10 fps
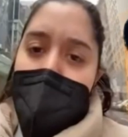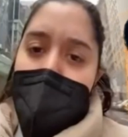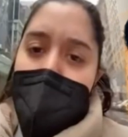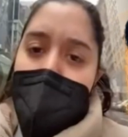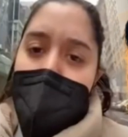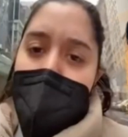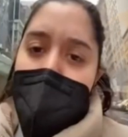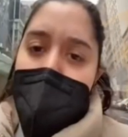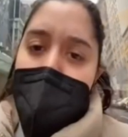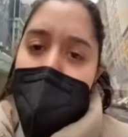
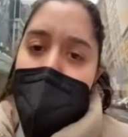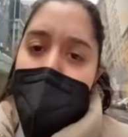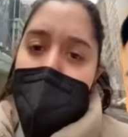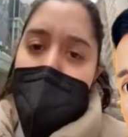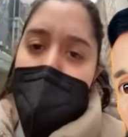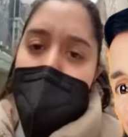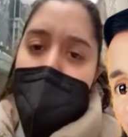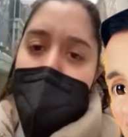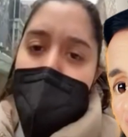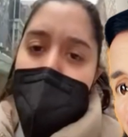
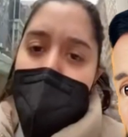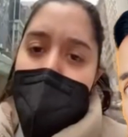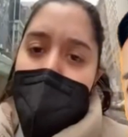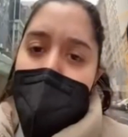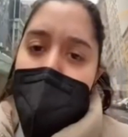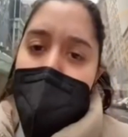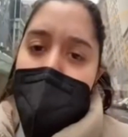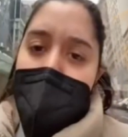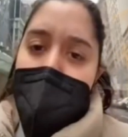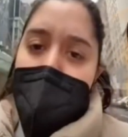
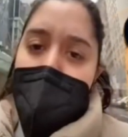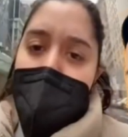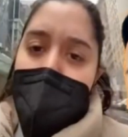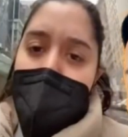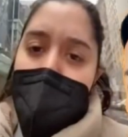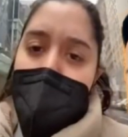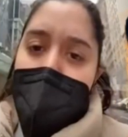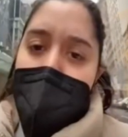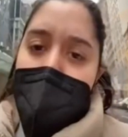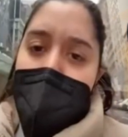
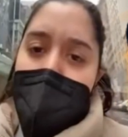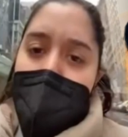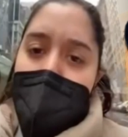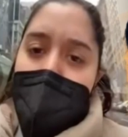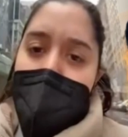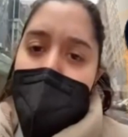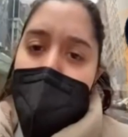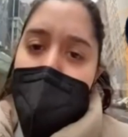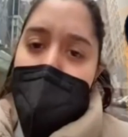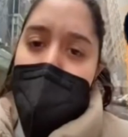
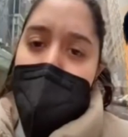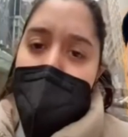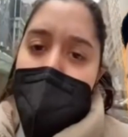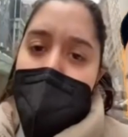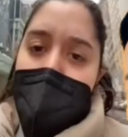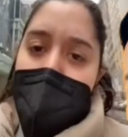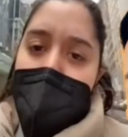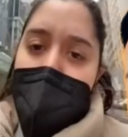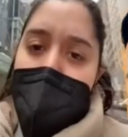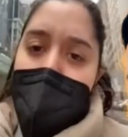
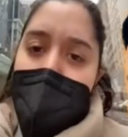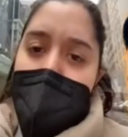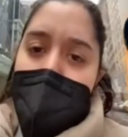The person shown says nothing.